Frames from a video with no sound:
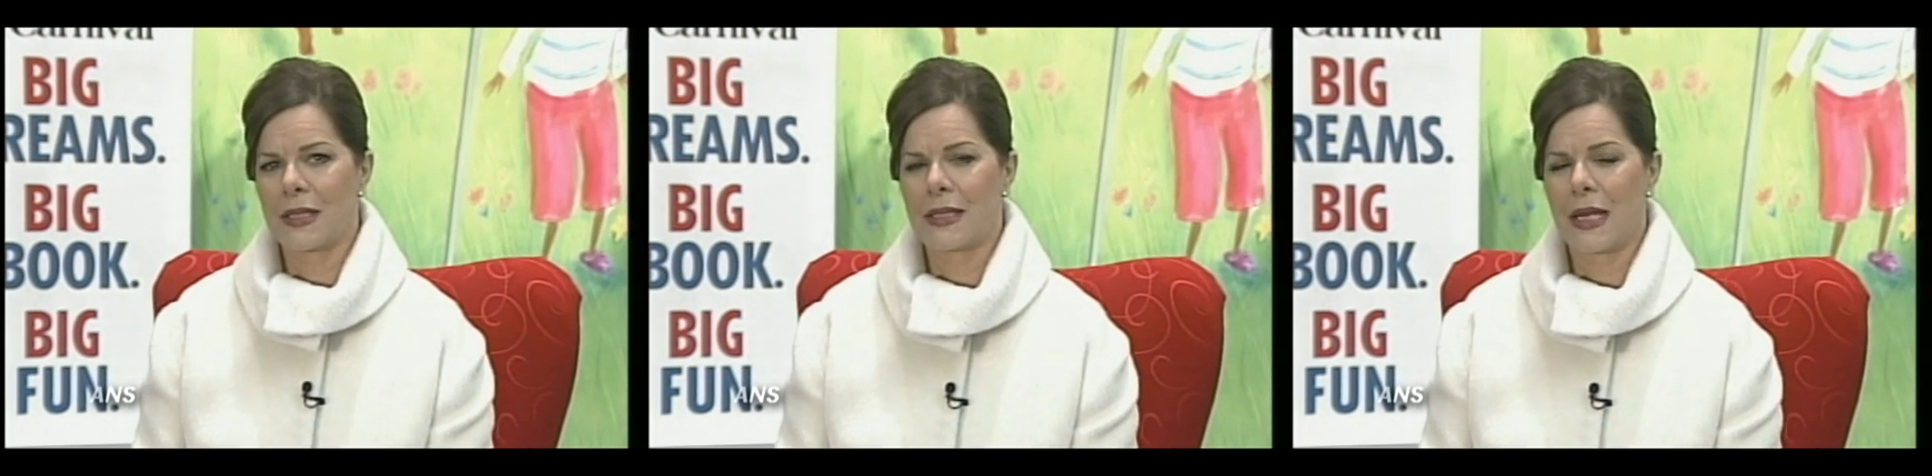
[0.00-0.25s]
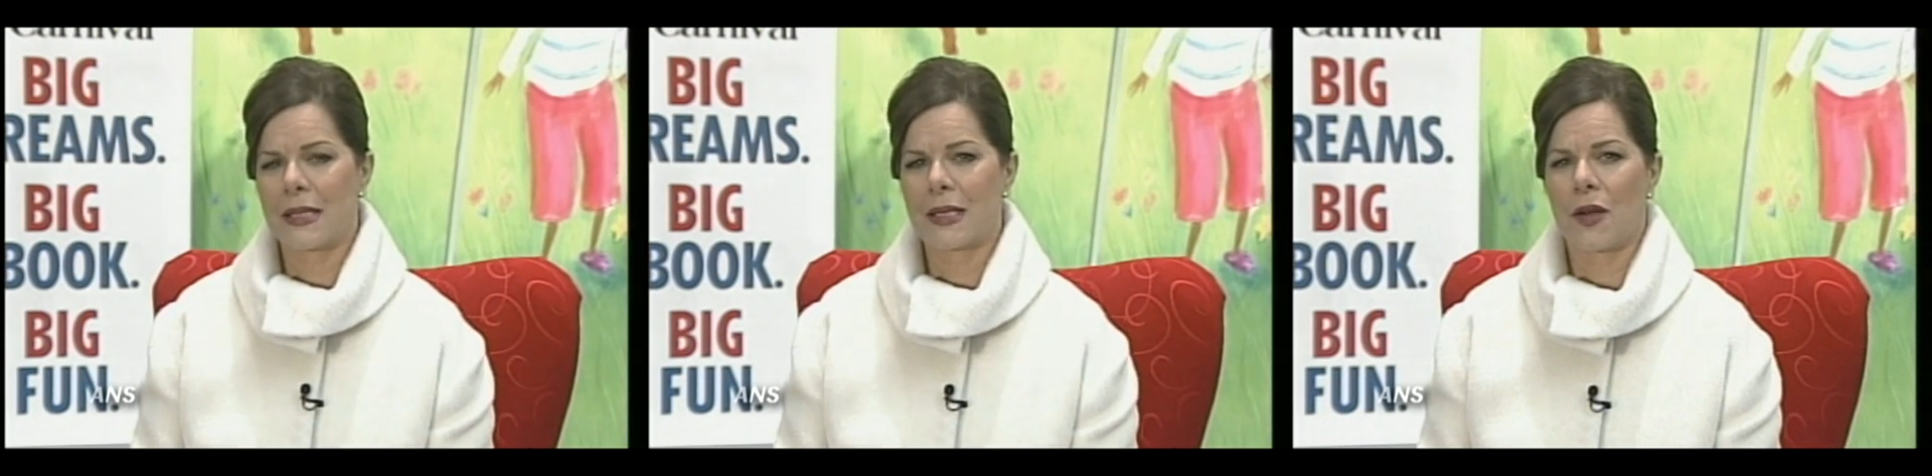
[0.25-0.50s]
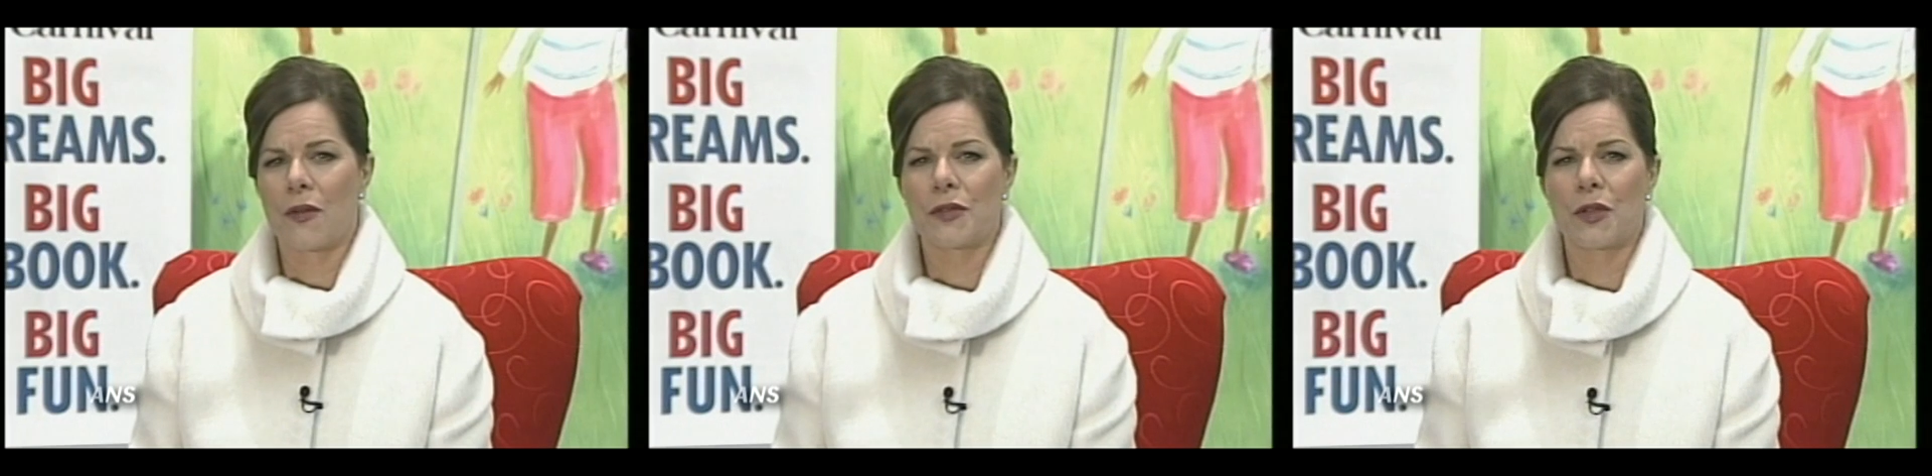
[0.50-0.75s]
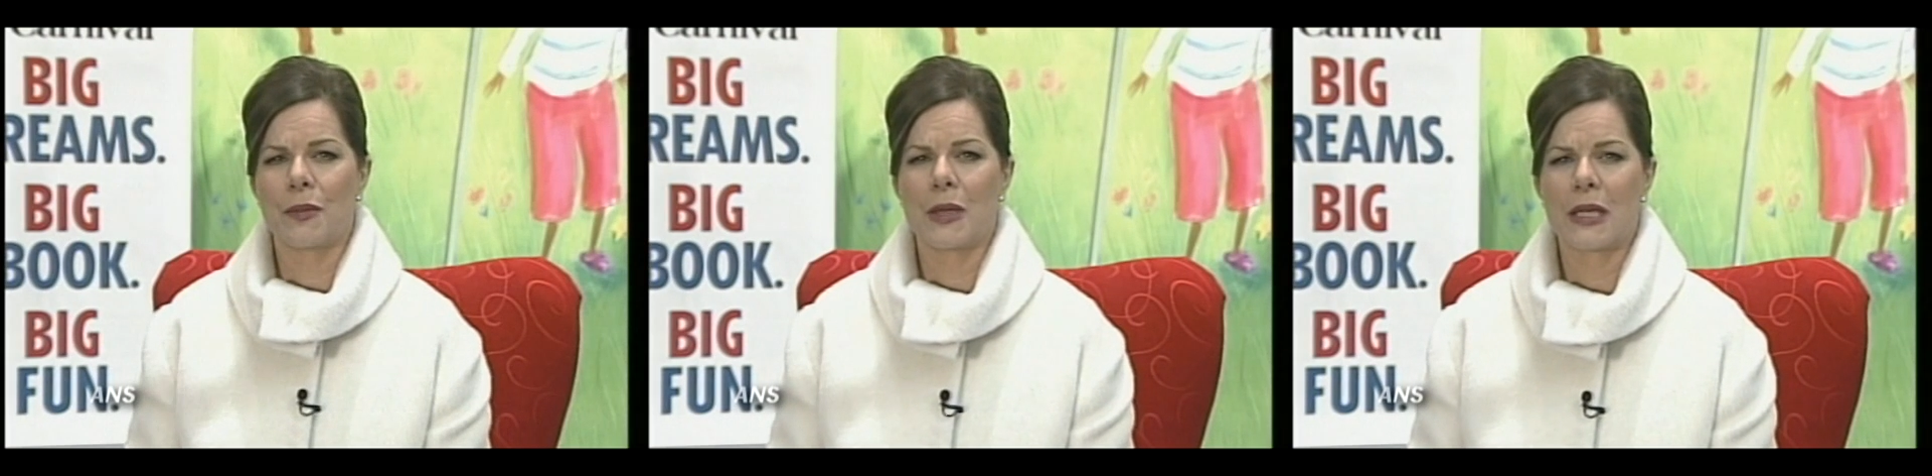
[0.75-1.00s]
takes care of
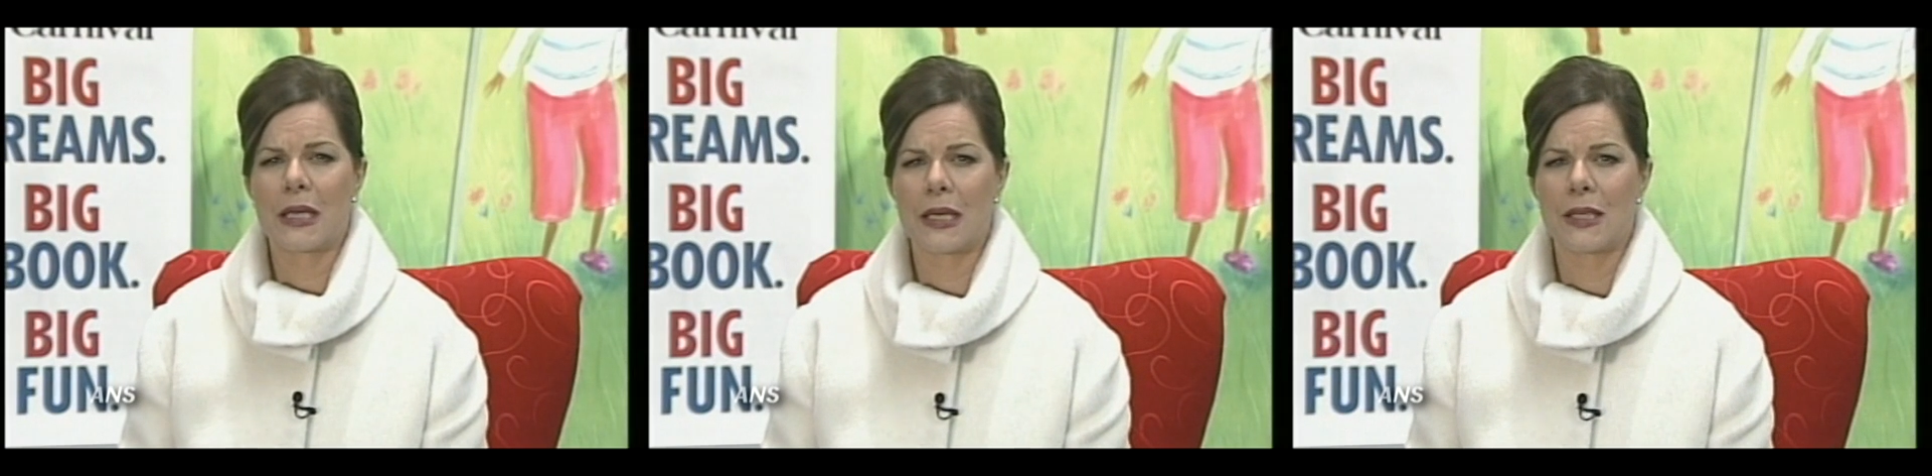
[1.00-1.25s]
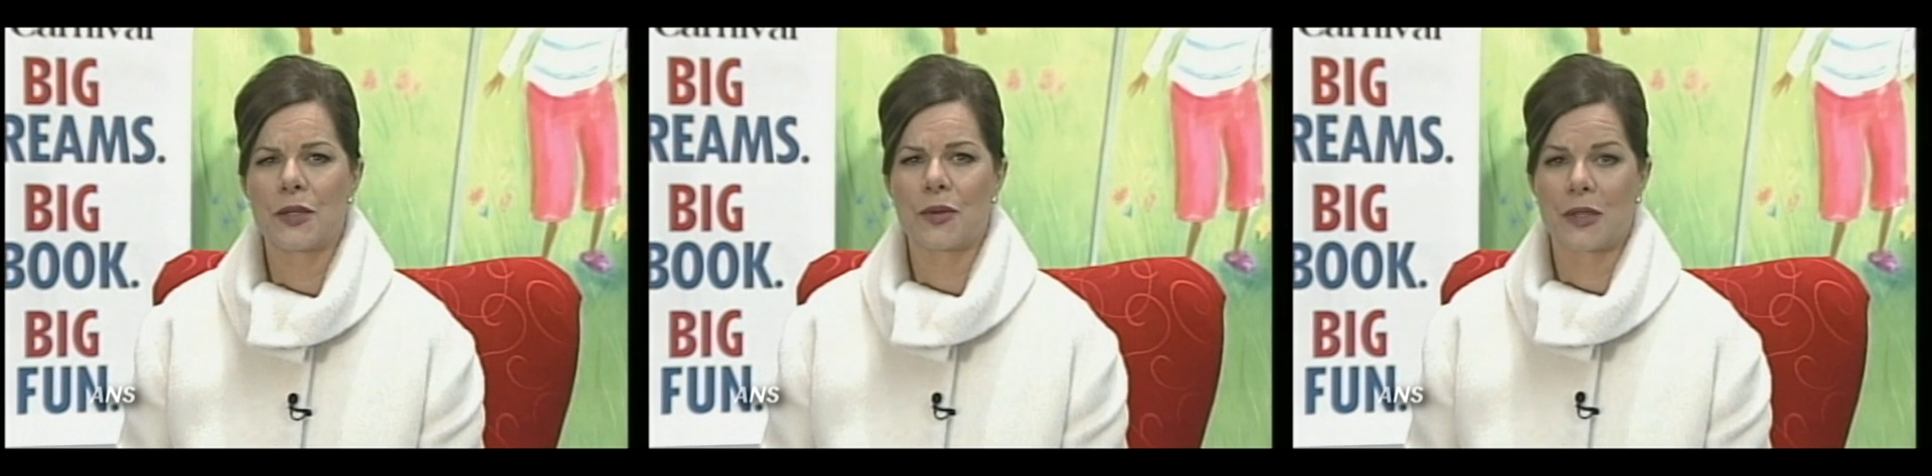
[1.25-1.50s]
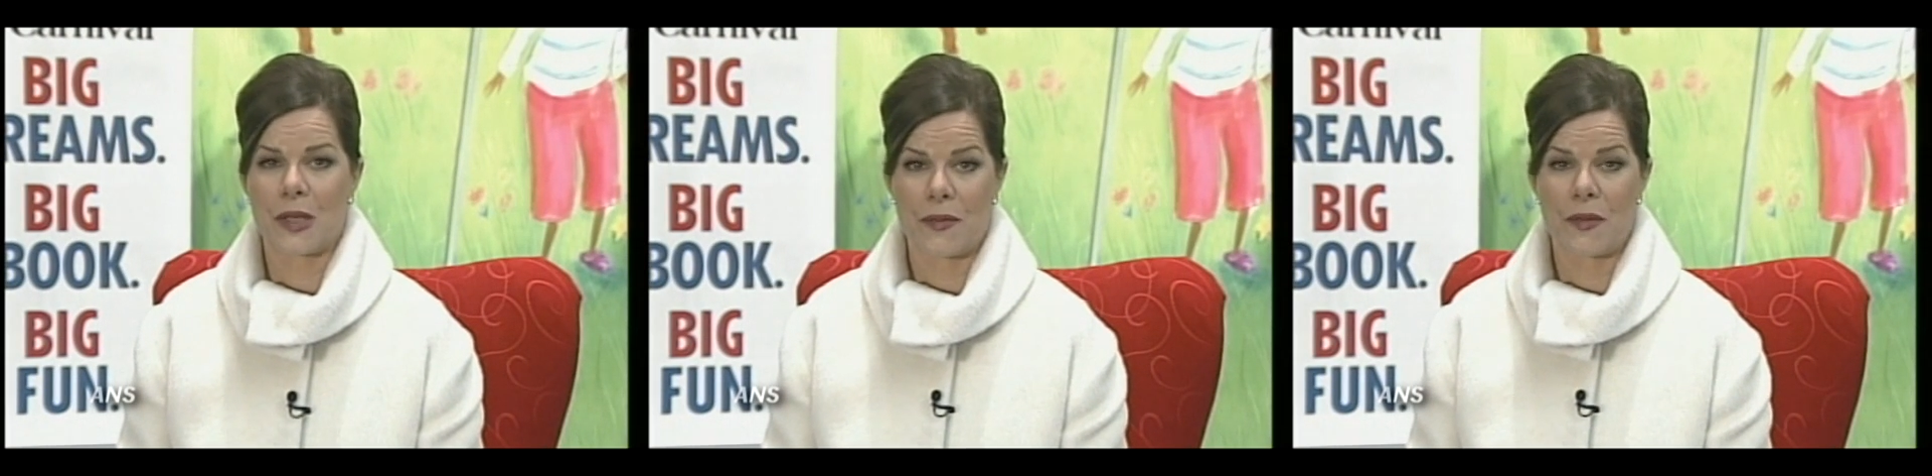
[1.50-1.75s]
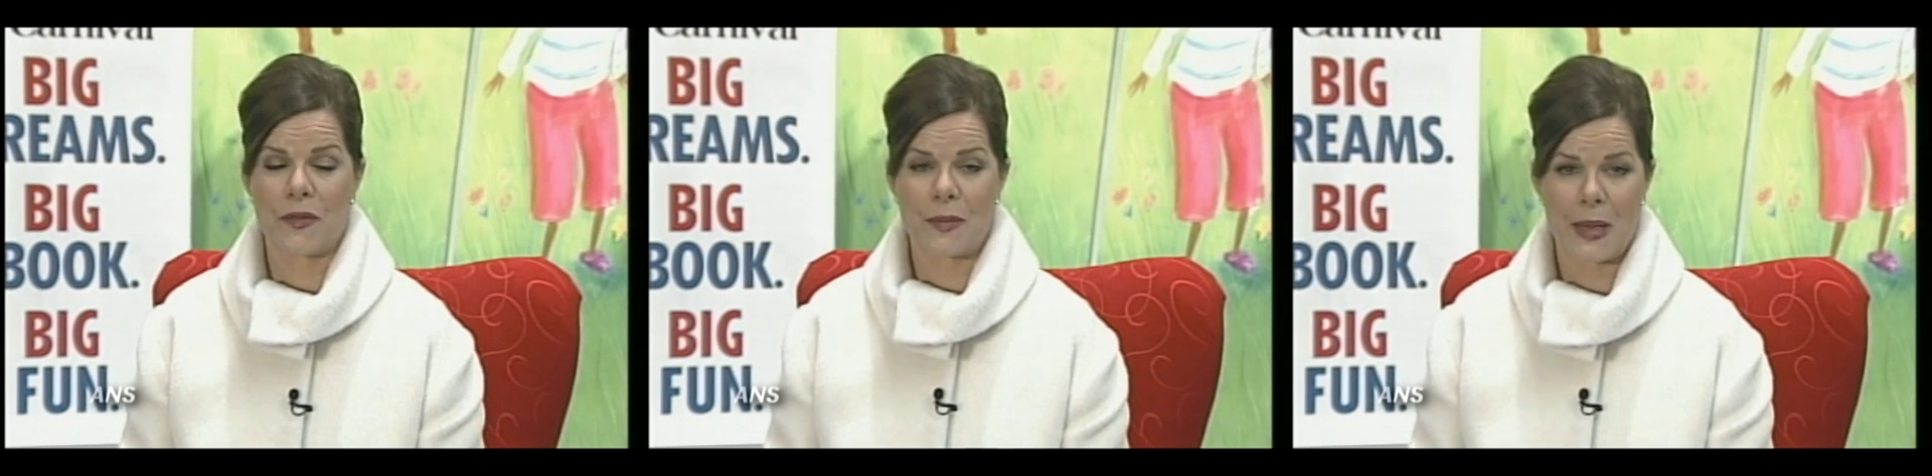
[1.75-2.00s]
so many kids who are
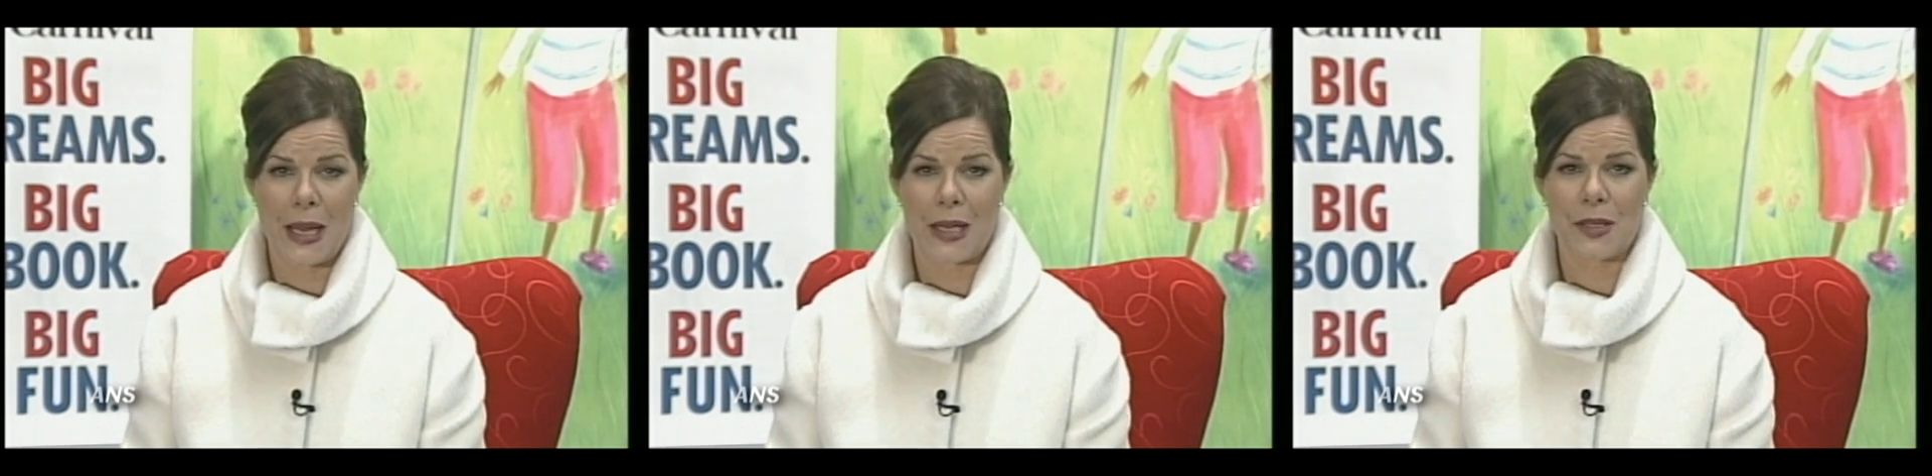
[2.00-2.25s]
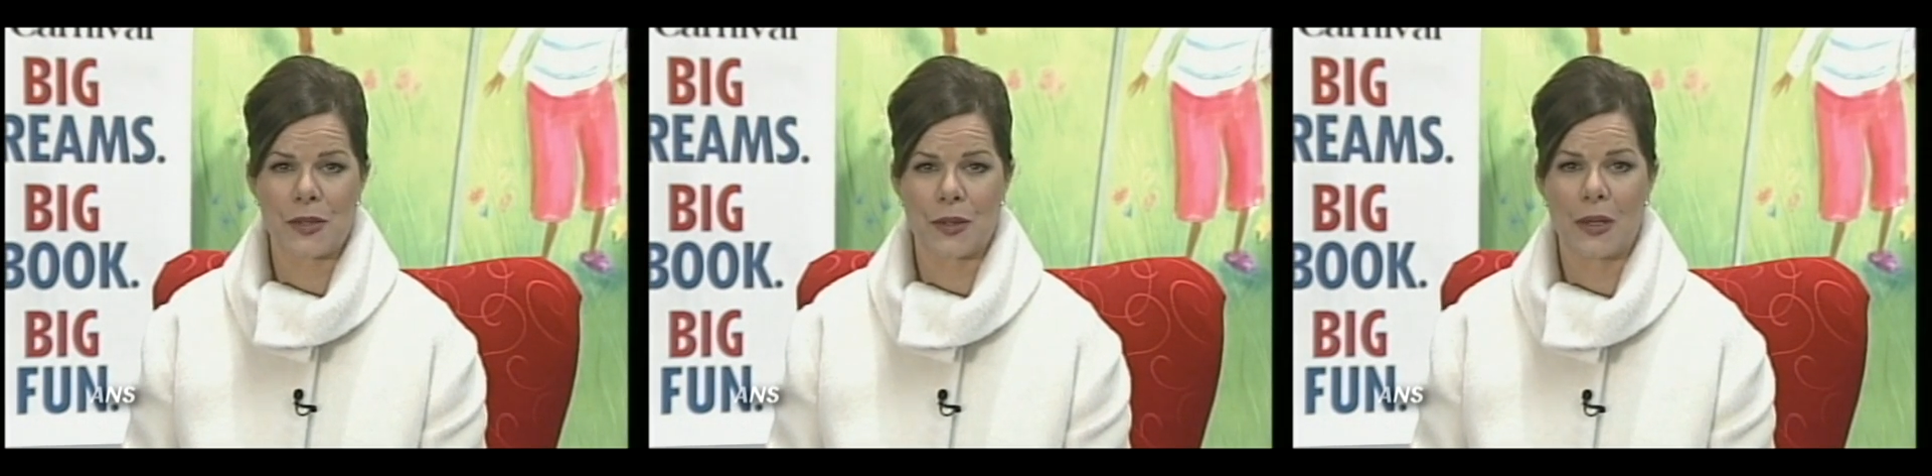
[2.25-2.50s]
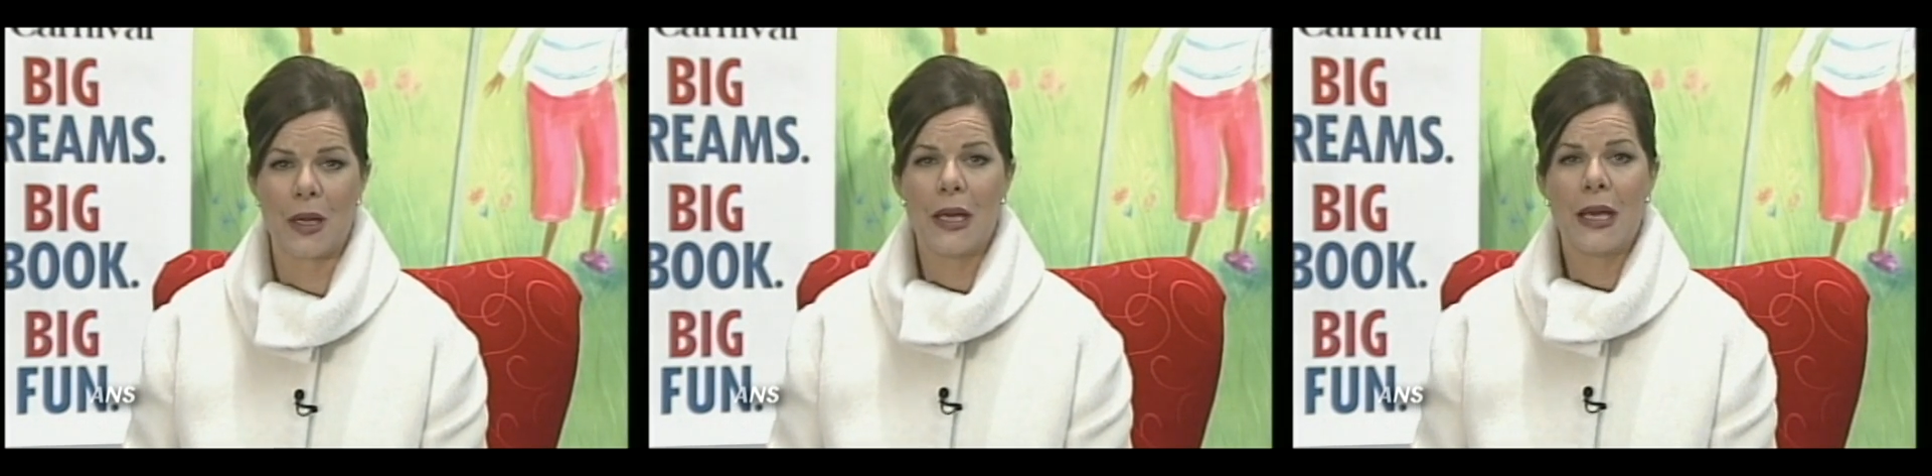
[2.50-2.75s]
suffering from cancer